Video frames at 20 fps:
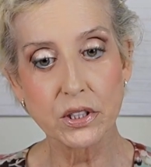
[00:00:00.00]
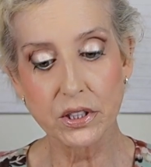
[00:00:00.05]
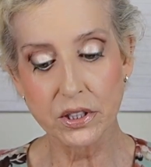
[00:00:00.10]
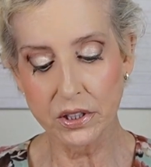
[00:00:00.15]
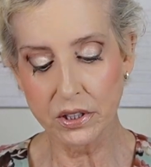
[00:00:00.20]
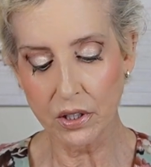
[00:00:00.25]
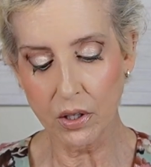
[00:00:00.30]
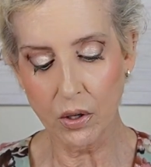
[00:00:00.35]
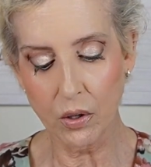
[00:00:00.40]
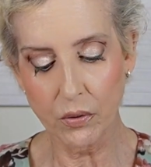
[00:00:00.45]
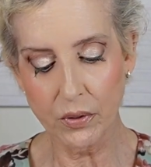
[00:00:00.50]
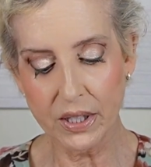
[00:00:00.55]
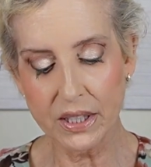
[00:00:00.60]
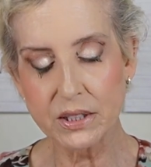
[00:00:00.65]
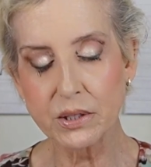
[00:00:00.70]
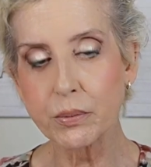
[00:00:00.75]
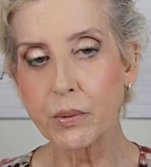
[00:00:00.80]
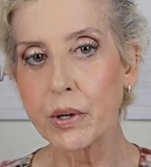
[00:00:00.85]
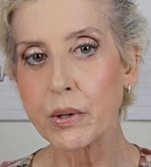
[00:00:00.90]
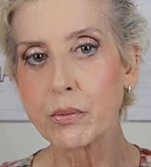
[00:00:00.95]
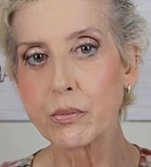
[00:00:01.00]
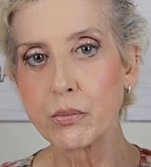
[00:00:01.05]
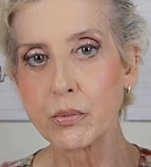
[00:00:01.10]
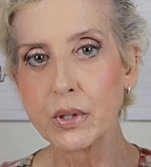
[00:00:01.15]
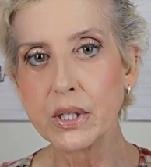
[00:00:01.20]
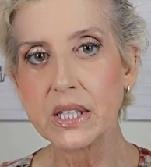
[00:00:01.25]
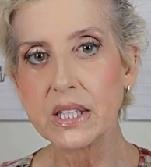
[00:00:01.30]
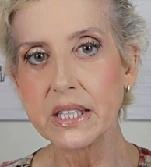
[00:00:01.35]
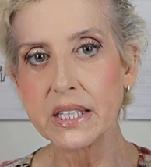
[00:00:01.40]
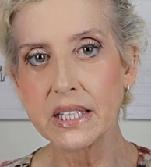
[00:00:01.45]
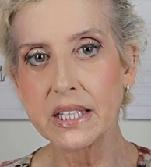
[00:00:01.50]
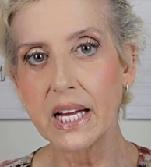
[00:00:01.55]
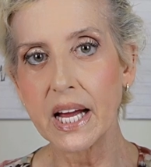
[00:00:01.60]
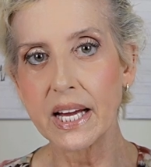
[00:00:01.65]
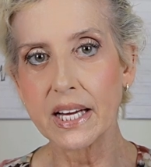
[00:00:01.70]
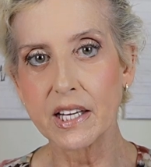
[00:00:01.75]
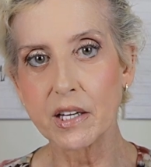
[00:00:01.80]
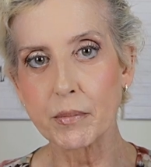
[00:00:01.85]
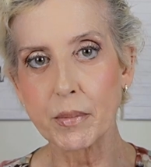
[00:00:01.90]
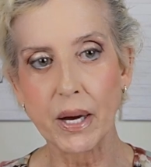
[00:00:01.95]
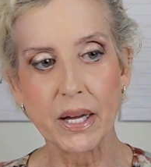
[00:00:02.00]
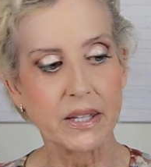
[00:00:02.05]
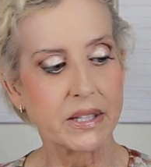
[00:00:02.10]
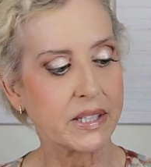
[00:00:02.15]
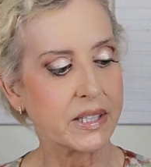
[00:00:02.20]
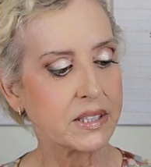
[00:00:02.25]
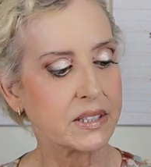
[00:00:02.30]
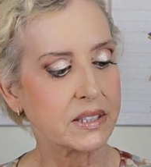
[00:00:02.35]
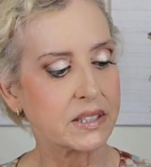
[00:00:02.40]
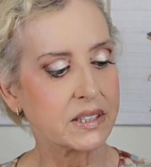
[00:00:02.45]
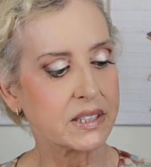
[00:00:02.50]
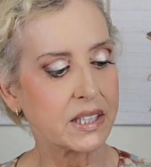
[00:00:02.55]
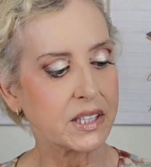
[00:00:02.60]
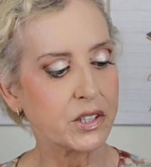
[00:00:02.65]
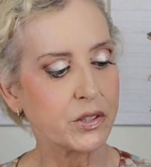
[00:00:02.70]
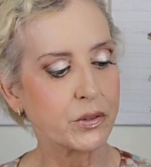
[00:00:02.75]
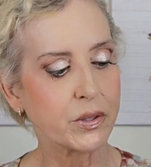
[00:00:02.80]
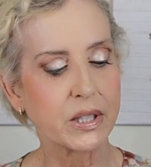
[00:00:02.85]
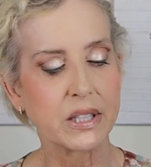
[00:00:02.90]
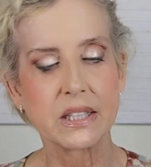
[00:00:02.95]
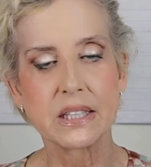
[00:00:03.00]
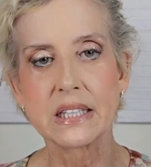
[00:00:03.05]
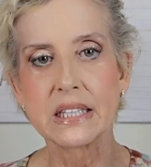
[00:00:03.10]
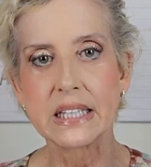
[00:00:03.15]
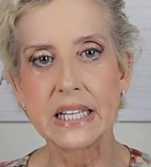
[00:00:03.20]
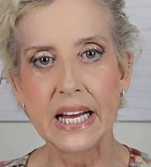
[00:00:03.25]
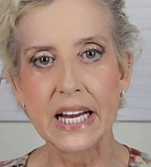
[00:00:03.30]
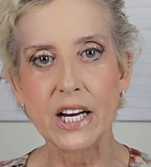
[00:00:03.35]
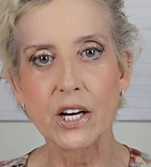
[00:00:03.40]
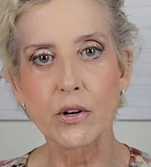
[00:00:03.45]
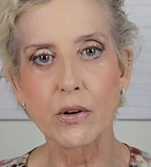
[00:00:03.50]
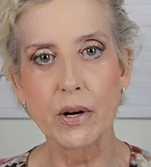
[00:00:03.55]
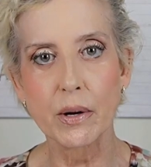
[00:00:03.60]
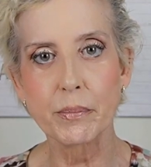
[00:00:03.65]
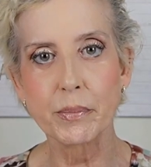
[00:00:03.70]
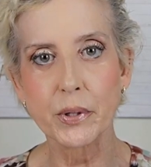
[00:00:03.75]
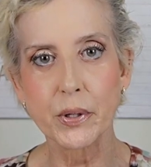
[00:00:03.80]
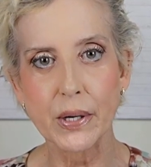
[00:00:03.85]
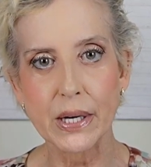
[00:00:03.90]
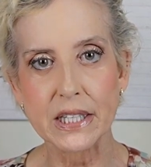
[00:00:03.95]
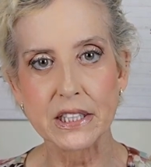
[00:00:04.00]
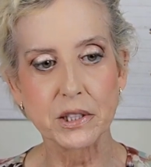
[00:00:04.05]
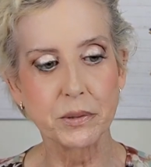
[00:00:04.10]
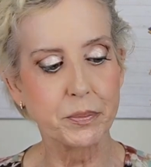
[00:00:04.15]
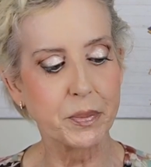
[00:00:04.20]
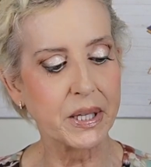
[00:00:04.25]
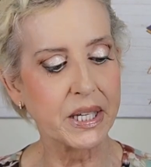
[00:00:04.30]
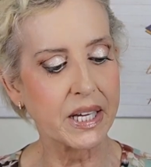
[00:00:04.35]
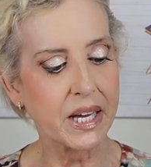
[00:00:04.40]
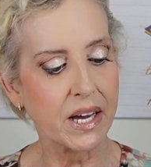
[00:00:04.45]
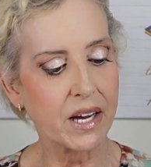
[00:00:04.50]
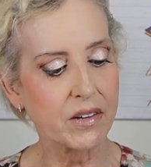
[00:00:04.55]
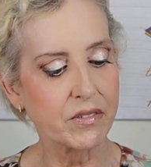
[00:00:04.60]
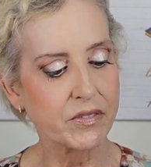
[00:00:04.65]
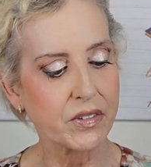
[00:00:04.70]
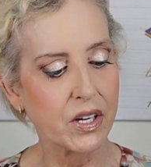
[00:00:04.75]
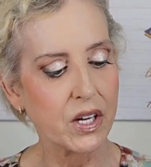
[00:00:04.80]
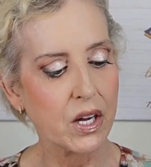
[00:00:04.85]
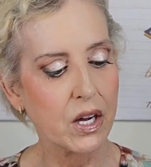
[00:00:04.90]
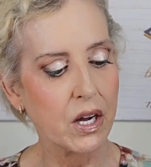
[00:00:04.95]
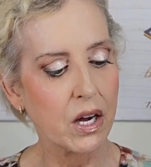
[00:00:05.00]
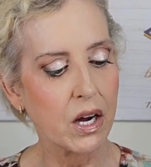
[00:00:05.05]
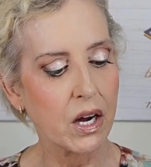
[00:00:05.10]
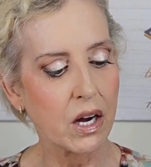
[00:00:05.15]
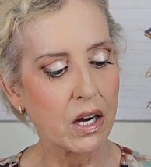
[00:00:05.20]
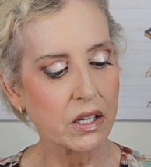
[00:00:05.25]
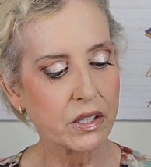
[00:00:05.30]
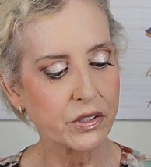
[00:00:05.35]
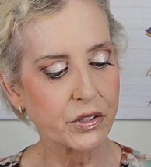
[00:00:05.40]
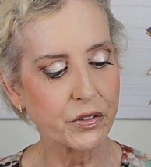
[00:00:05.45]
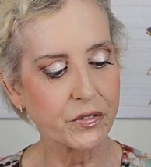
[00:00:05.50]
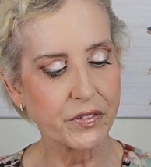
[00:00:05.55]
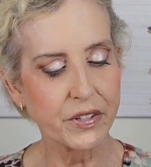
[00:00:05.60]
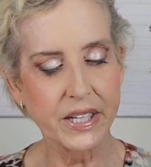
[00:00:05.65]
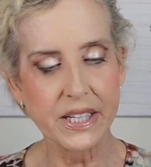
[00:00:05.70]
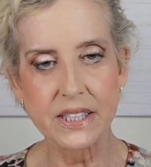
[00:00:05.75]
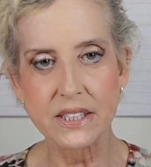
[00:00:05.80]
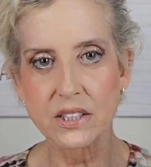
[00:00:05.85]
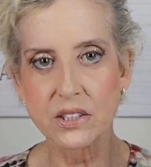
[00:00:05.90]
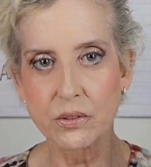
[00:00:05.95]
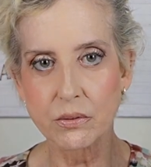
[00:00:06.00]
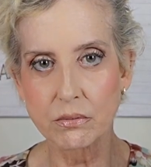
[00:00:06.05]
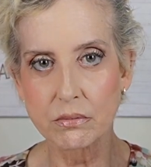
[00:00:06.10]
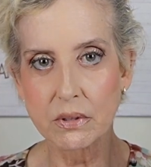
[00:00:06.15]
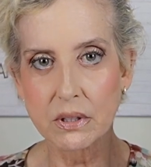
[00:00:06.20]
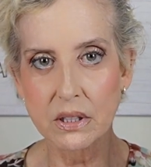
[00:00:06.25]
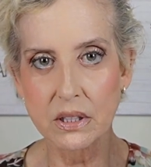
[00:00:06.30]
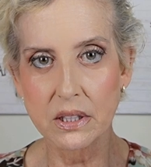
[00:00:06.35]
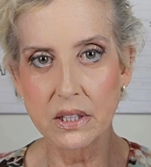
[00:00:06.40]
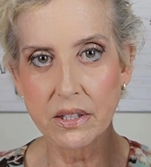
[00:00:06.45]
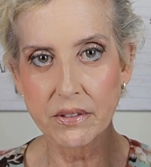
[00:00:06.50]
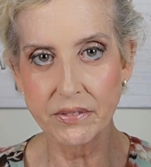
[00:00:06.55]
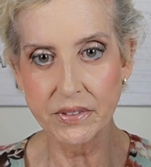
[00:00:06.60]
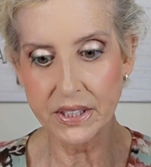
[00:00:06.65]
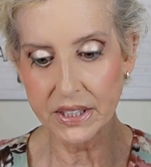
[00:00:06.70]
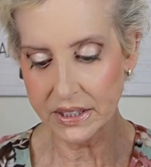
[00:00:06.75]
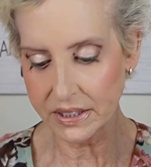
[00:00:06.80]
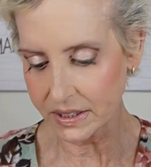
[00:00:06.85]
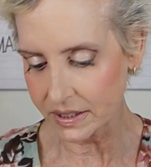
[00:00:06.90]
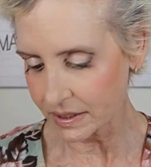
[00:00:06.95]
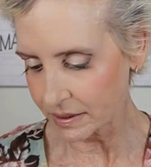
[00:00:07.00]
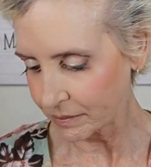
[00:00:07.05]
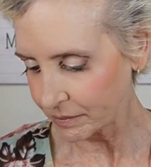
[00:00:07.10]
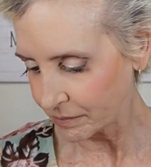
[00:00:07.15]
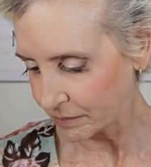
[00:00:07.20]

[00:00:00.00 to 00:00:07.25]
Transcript: So that's what I really like about this, is that you can layer up your SPF on your face. So love this.